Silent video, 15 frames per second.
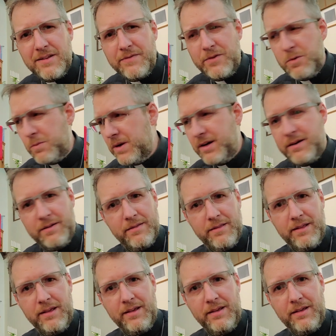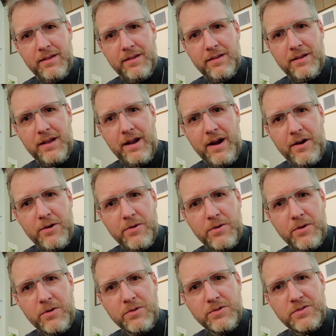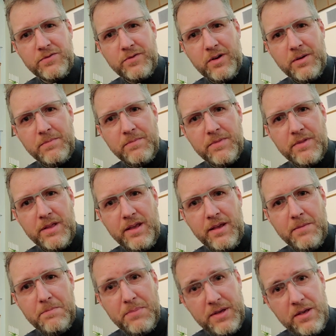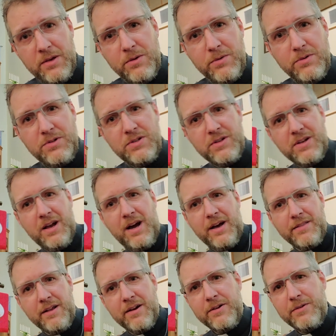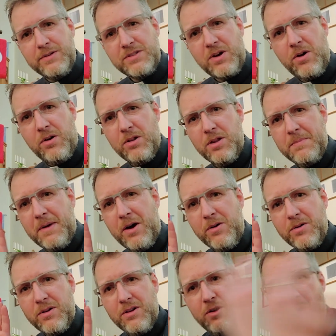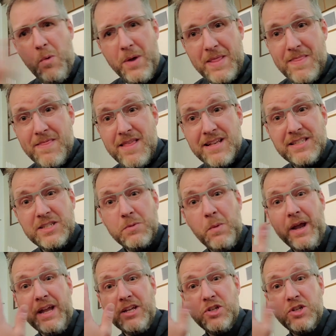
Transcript: If you will, the arrow goes from the pew to God. The arrow is all about going this way